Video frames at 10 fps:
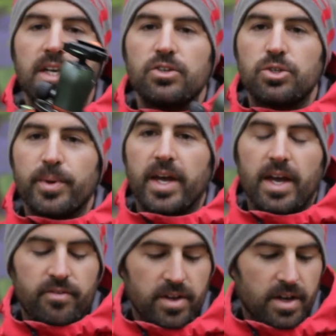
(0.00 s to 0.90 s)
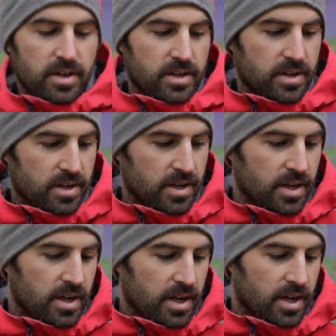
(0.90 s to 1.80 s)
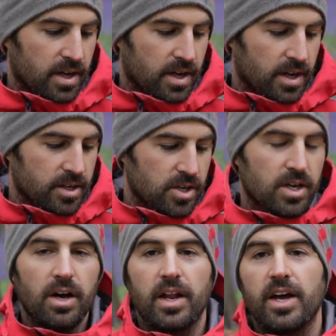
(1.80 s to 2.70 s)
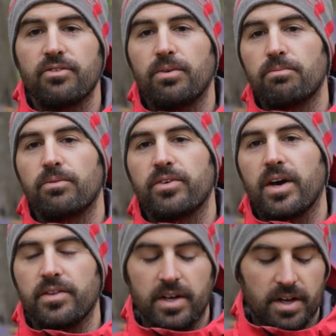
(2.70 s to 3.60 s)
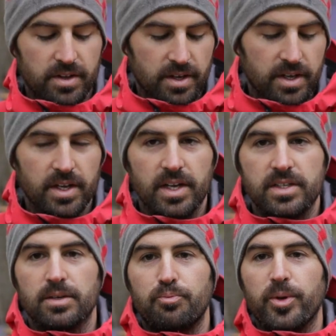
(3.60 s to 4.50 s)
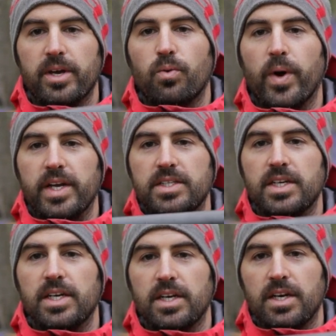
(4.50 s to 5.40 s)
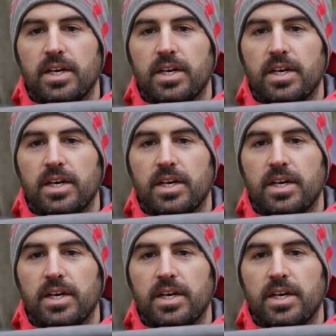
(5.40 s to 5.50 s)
a little bit heavier. You can't have one without the other. It is a bit weighty.